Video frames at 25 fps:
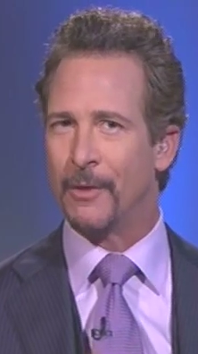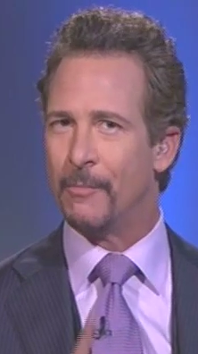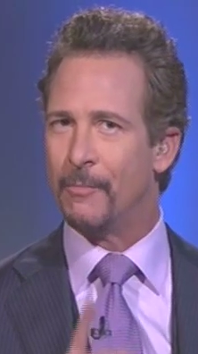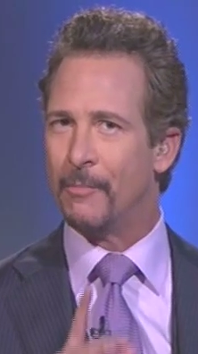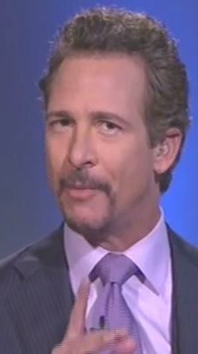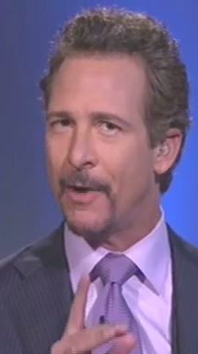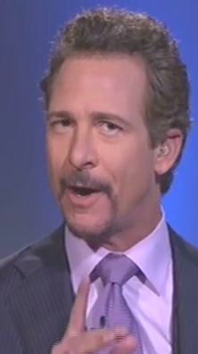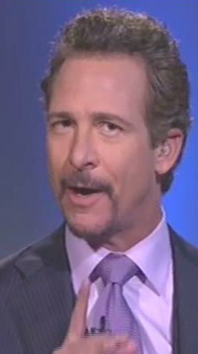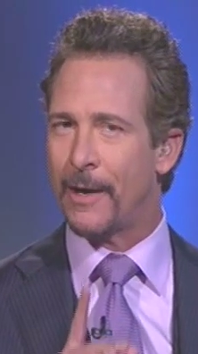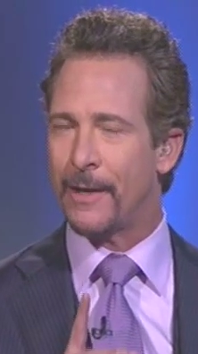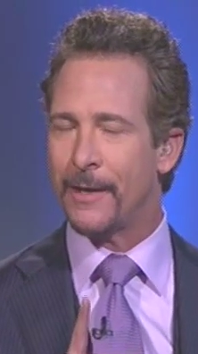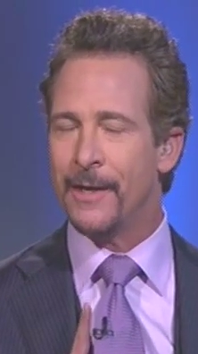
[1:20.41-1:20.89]

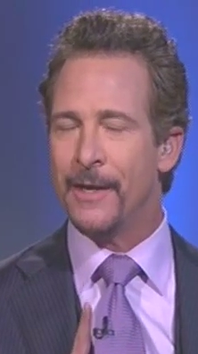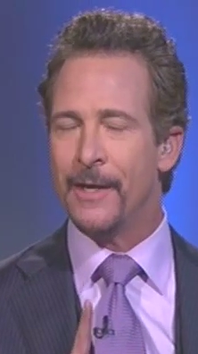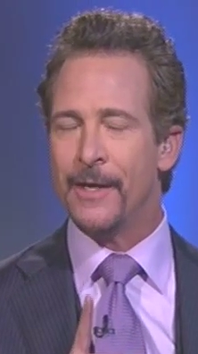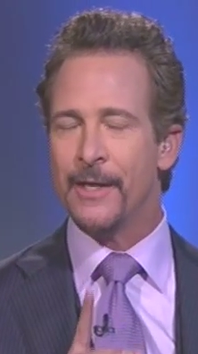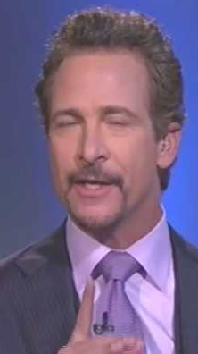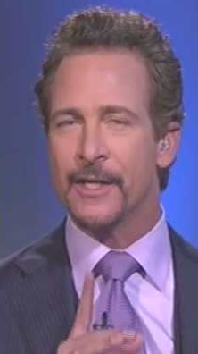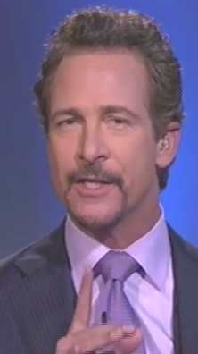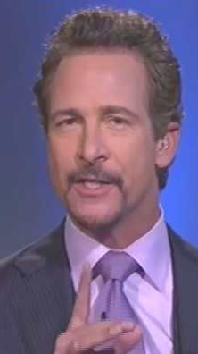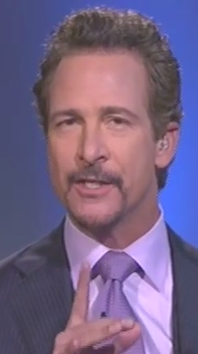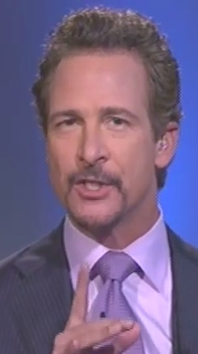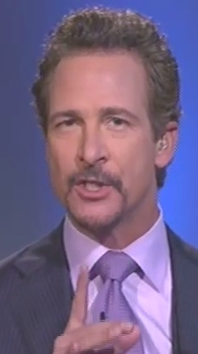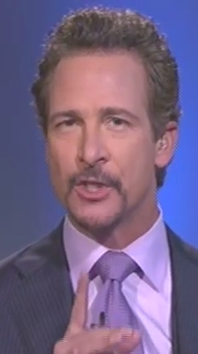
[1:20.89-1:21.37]
but
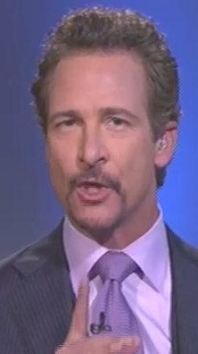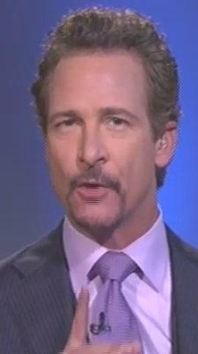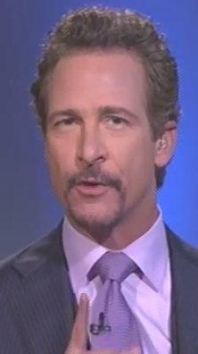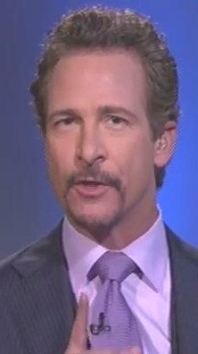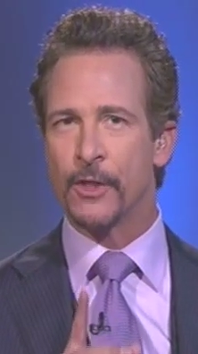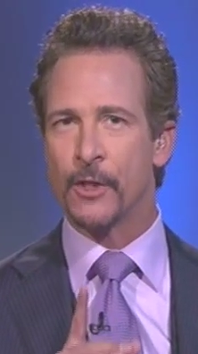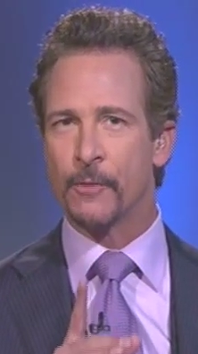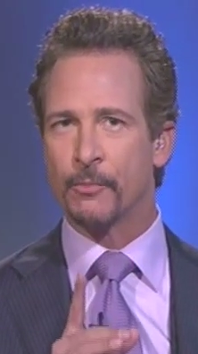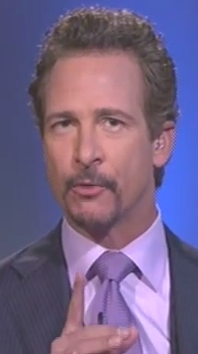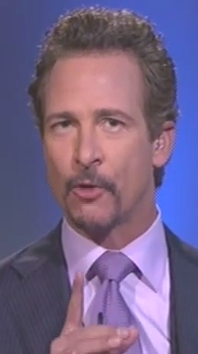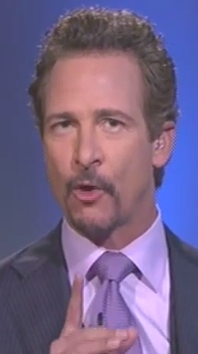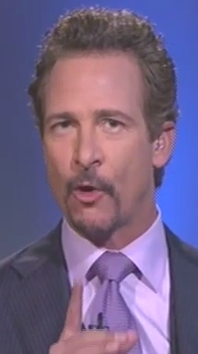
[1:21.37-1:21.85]

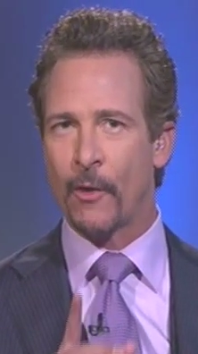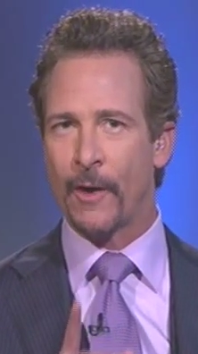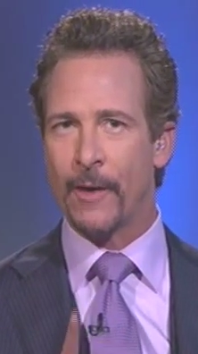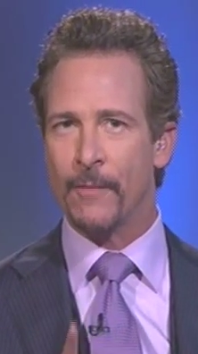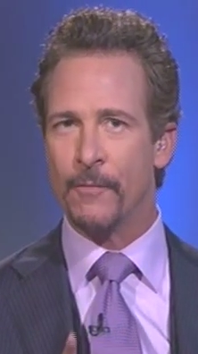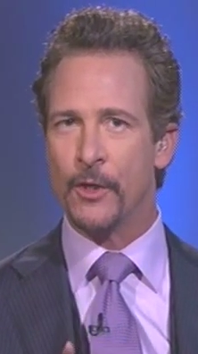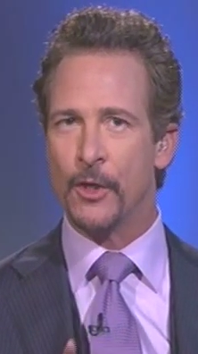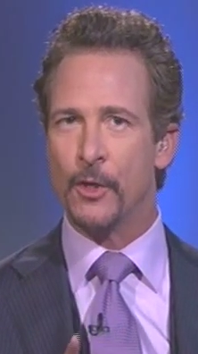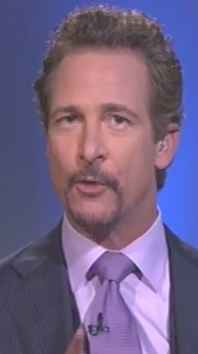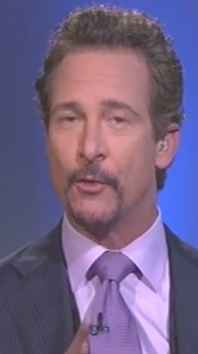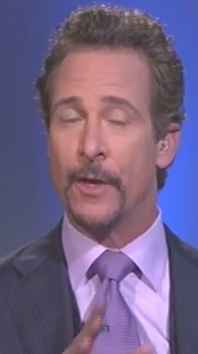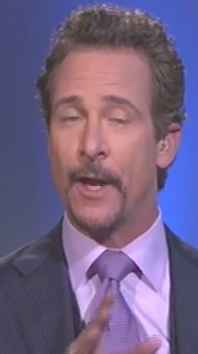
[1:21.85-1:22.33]
considering the program
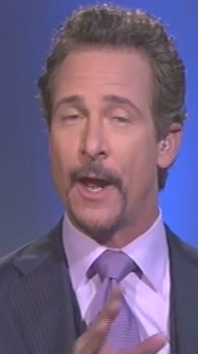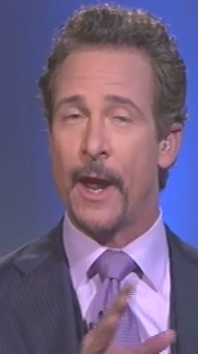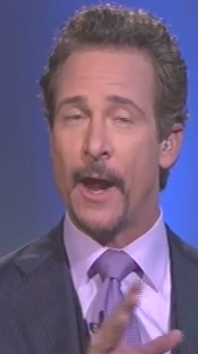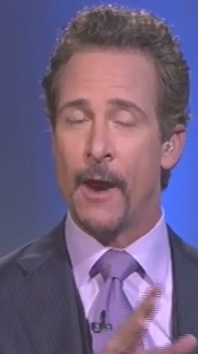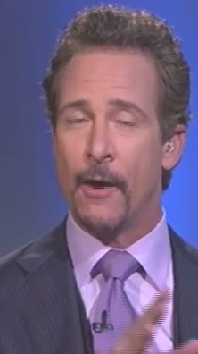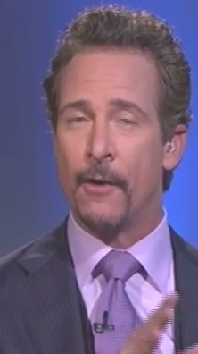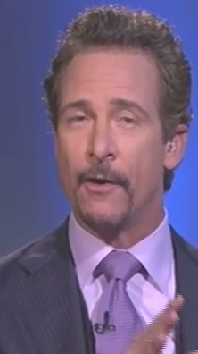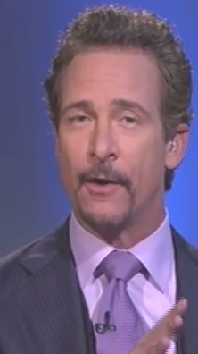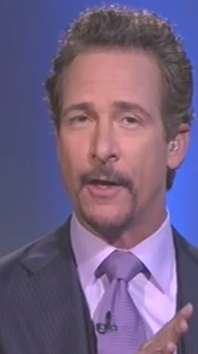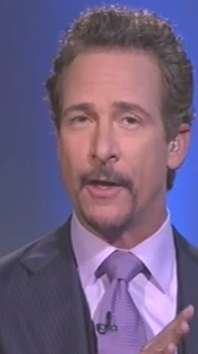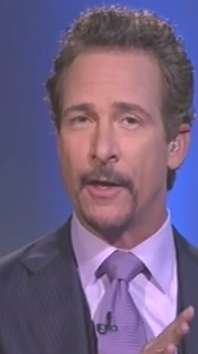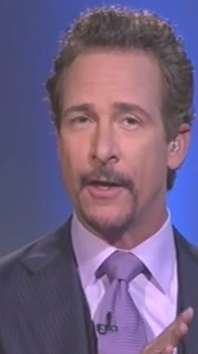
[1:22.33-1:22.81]
that you
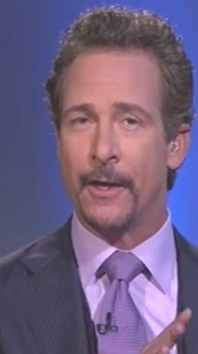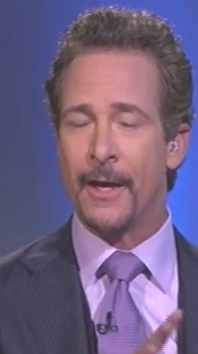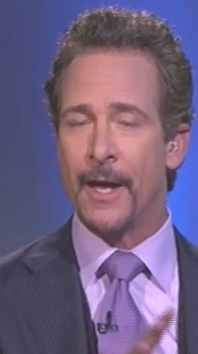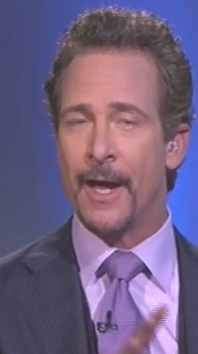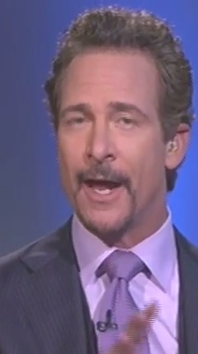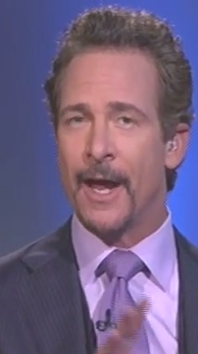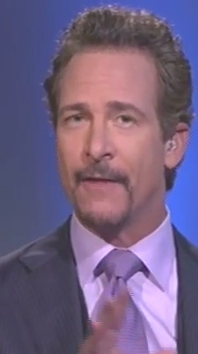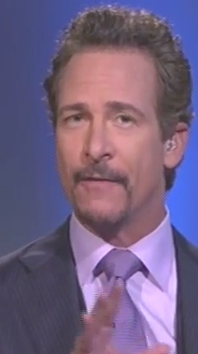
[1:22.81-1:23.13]
inherited